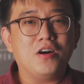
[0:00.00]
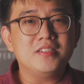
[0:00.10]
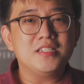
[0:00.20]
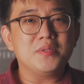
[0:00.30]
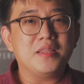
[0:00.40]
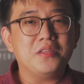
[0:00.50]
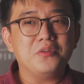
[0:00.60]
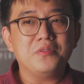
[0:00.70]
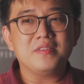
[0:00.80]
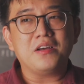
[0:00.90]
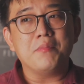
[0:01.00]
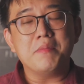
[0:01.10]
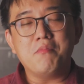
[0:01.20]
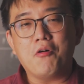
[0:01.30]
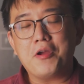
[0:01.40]
honest with you, sound a
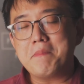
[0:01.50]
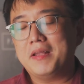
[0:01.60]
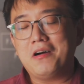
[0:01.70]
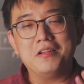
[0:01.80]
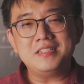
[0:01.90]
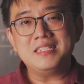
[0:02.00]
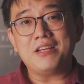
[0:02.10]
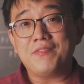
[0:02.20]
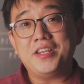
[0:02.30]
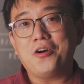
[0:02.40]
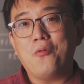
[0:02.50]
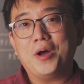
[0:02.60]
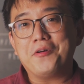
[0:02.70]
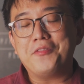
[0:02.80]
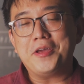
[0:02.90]
bit boring, but the Holocene is definitely not
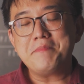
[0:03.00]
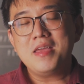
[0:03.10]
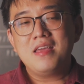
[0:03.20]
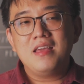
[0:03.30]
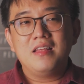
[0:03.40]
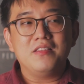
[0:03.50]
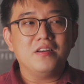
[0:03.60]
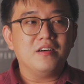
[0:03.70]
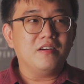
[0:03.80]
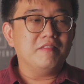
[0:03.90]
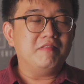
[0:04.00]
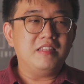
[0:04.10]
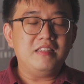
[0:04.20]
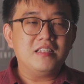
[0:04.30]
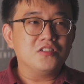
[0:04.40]
one of them. The
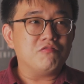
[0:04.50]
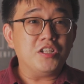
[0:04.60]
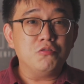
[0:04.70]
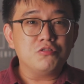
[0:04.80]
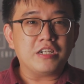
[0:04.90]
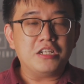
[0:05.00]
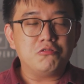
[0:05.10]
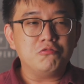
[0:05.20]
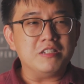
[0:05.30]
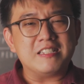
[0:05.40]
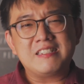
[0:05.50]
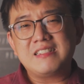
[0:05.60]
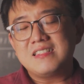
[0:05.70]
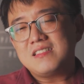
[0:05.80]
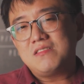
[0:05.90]
details really do shine through. The
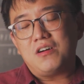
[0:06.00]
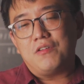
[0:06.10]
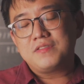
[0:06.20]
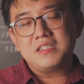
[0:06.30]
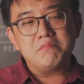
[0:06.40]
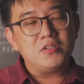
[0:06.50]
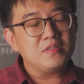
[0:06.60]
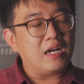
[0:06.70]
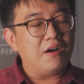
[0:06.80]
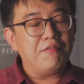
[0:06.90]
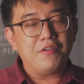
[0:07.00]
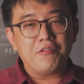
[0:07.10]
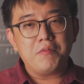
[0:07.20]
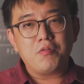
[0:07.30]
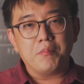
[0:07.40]
sizzle of cymbals are
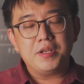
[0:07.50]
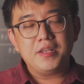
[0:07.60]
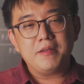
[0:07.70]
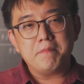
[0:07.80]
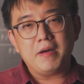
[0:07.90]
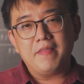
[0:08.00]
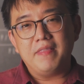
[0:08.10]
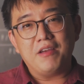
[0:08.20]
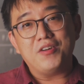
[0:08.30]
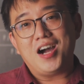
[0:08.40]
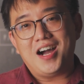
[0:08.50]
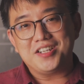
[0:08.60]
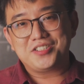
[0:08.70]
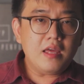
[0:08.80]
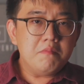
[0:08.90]
very prominent, but never
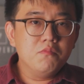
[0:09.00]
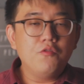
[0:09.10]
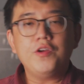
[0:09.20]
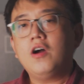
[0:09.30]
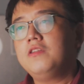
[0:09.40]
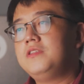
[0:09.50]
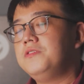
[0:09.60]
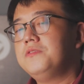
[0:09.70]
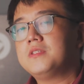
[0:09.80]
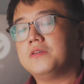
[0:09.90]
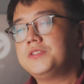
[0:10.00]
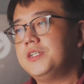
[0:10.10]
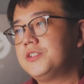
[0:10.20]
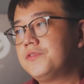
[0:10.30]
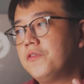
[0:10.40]
harsh. And moving on to
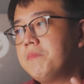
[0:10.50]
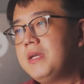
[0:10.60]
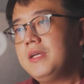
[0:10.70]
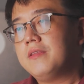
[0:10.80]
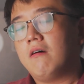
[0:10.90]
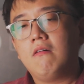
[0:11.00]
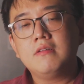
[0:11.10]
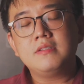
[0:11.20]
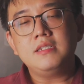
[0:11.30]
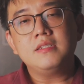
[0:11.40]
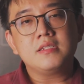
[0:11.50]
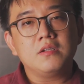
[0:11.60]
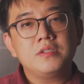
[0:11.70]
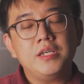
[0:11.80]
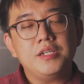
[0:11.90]
soundstage. For me, the Holocene
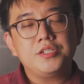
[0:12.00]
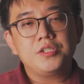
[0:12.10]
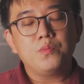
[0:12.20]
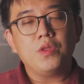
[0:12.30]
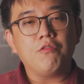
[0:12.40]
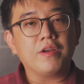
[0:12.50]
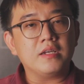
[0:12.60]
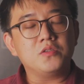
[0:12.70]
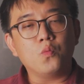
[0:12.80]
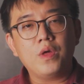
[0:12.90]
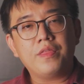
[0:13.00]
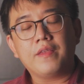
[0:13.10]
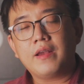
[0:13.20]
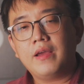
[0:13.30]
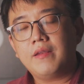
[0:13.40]
soundstage, with regards to width
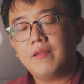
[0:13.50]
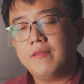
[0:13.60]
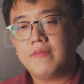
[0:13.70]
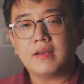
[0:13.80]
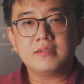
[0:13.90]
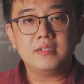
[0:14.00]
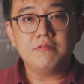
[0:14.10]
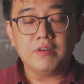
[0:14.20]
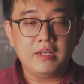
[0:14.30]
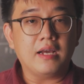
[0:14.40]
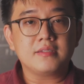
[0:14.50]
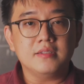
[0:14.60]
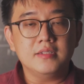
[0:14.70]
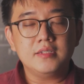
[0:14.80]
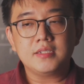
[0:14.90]
and height, is actually really
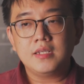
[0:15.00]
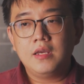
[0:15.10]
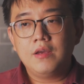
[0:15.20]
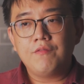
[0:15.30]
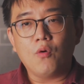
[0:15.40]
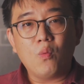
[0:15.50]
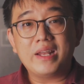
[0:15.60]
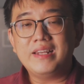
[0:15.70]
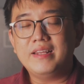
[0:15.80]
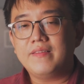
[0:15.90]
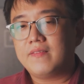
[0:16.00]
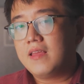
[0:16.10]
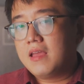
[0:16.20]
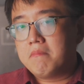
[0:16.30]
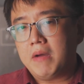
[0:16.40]
excellent for what it is.
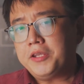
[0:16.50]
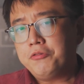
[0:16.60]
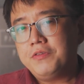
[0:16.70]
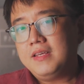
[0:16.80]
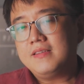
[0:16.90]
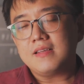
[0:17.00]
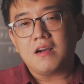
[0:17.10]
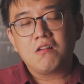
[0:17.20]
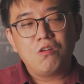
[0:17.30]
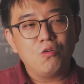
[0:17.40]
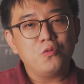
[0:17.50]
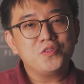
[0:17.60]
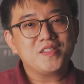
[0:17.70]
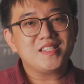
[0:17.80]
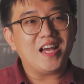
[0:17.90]
Mind you, these are
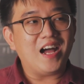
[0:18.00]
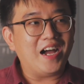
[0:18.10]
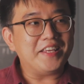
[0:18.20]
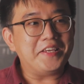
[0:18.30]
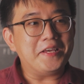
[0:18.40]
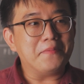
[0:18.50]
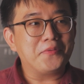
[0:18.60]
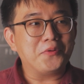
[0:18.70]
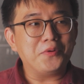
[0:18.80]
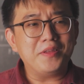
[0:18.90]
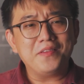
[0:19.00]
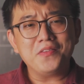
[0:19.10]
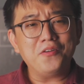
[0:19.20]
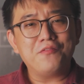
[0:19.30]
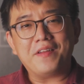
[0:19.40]
close IEM, so it is
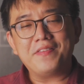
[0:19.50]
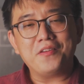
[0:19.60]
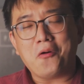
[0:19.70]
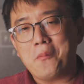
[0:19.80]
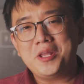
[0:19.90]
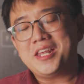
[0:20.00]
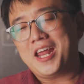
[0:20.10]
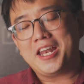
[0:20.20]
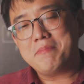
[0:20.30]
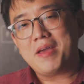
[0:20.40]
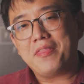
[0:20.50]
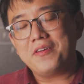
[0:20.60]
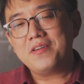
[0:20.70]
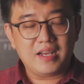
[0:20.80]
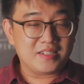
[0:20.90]
not vented or open in any
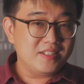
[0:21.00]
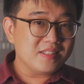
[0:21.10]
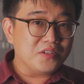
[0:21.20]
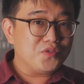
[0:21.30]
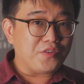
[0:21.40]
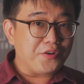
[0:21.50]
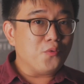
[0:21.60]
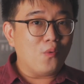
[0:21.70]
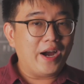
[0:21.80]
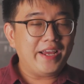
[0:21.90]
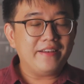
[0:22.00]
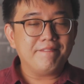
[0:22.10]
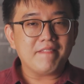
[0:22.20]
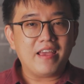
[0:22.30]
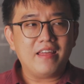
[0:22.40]
manner. It actually sounds very wide,
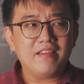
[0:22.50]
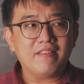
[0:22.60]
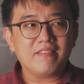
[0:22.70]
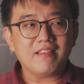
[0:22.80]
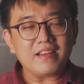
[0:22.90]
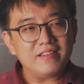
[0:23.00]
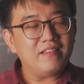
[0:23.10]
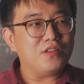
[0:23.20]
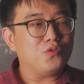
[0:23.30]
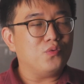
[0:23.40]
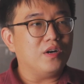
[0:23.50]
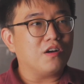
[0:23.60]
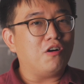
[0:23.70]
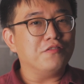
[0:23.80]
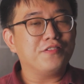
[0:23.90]
and it's likened that to a
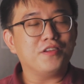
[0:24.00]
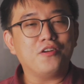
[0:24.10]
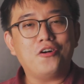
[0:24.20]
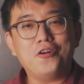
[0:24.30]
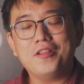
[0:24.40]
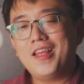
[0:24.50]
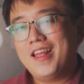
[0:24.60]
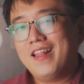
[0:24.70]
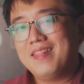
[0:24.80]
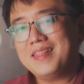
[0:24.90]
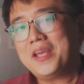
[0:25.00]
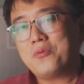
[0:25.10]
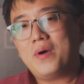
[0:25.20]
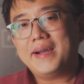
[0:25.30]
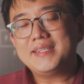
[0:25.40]
concert hall.
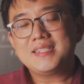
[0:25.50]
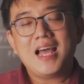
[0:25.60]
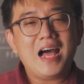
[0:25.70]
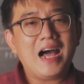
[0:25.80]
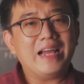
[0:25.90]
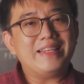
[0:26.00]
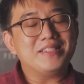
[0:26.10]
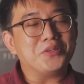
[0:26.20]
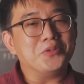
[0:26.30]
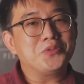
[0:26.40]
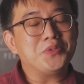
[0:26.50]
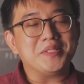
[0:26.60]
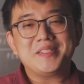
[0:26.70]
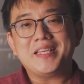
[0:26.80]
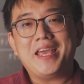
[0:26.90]
Likewise, height is also the
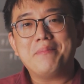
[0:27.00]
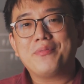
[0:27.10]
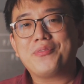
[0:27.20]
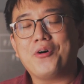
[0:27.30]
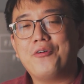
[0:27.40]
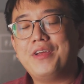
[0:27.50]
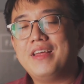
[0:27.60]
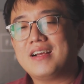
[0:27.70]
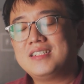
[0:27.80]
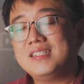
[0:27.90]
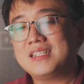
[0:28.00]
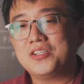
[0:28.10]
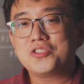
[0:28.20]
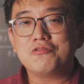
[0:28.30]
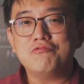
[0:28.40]
same story. It actually
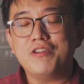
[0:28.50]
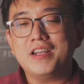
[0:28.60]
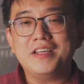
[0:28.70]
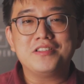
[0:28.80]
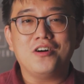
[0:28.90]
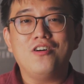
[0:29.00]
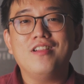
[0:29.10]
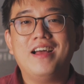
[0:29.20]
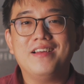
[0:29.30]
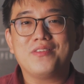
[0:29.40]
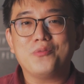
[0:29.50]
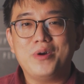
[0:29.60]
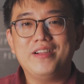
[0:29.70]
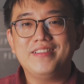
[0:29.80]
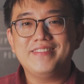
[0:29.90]
sounds really tall as
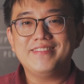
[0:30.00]
well.